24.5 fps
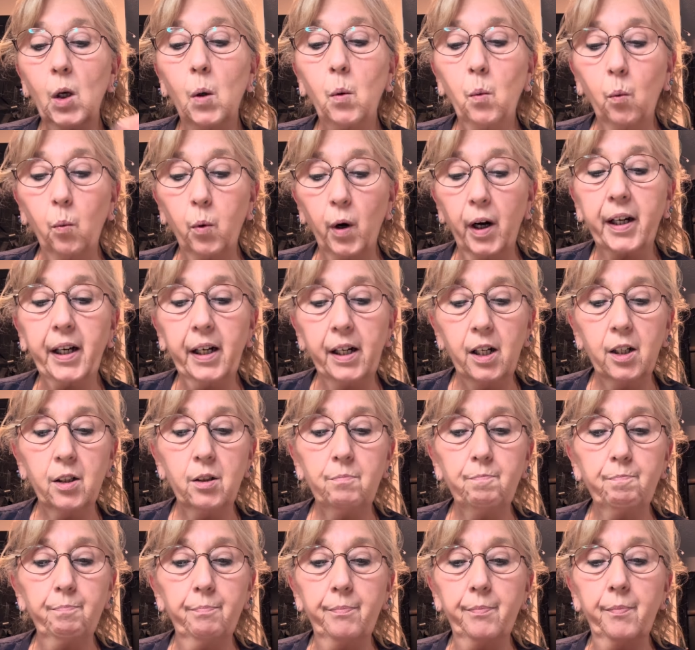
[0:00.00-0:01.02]
going to
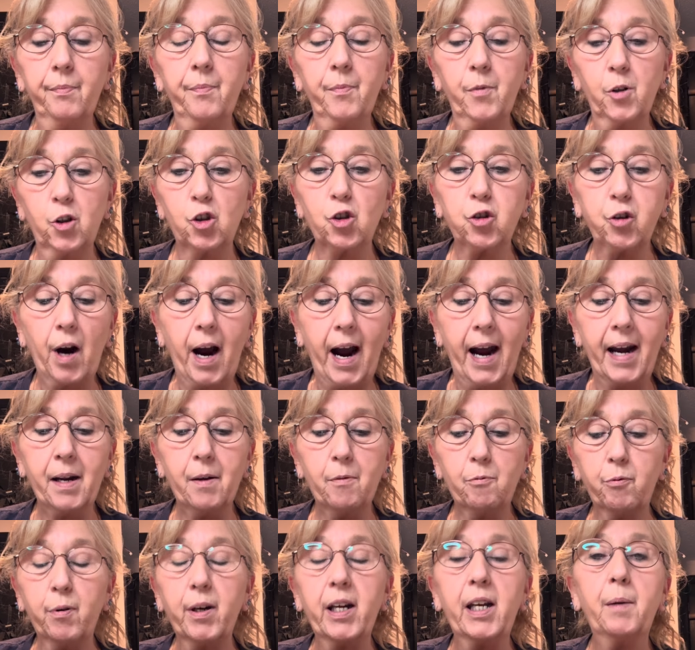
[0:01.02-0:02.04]
try to
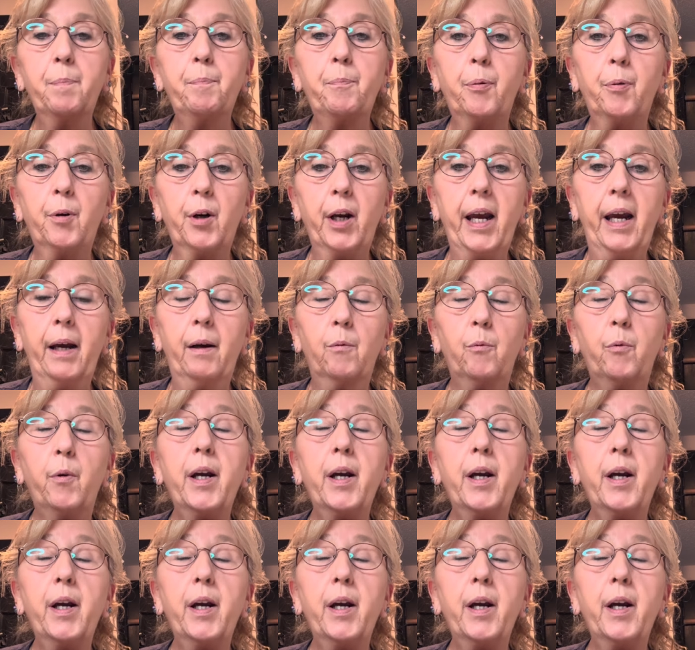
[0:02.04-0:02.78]
recreate